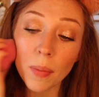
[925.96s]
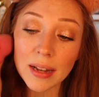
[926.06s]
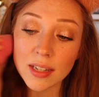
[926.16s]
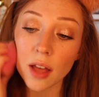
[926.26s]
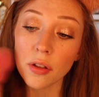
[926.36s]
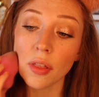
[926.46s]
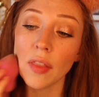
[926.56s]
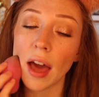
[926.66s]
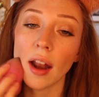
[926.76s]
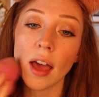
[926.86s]
But other than
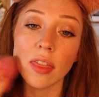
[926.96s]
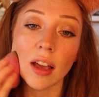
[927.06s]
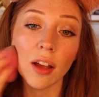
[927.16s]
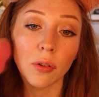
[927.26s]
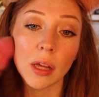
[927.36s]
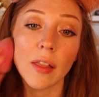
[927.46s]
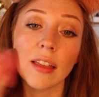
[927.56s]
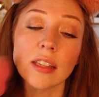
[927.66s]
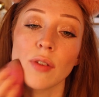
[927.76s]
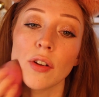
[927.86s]
that, I think I really
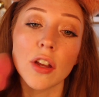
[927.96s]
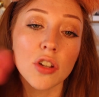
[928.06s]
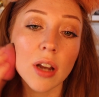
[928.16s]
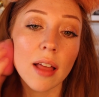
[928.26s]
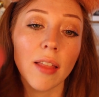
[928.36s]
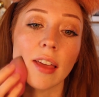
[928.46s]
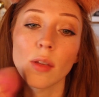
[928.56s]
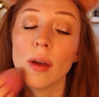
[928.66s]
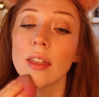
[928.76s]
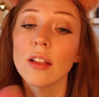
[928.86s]
like this foundation. I like
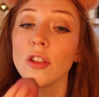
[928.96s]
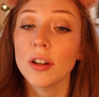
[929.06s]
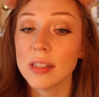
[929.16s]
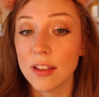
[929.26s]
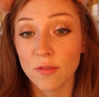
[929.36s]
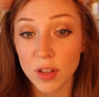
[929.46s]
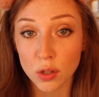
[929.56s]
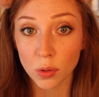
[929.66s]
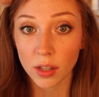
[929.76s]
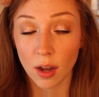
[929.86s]
the way that it looks. It
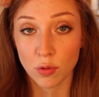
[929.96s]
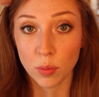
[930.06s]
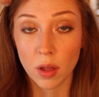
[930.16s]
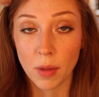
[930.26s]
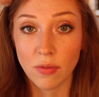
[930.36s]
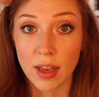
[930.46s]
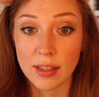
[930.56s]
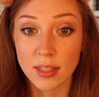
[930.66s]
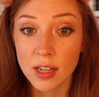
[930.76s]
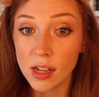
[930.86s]
feels really comfortable on my
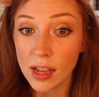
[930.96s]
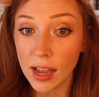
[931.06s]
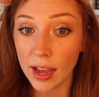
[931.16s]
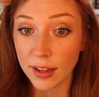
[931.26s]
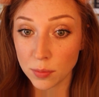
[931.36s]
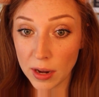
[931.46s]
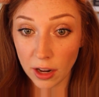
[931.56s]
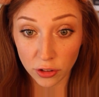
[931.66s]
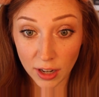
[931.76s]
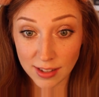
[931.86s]
face, and my
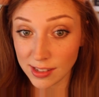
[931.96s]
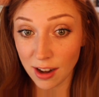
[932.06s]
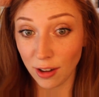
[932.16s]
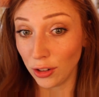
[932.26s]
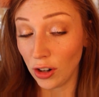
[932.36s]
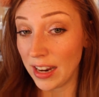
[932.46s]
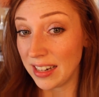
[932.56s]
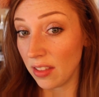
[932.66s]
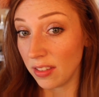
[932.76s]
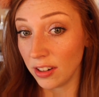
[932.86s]
under eyes are great
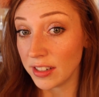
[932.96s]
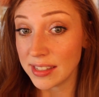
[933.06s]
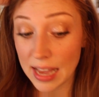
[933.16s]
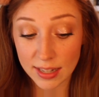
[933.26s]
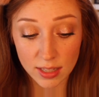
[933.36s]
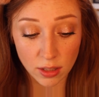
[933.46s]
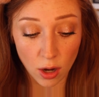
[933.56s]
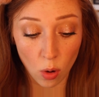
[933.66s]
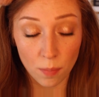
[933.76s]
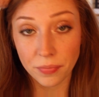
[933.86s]
now that they're set,
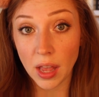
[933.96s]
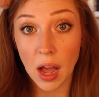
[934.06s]
so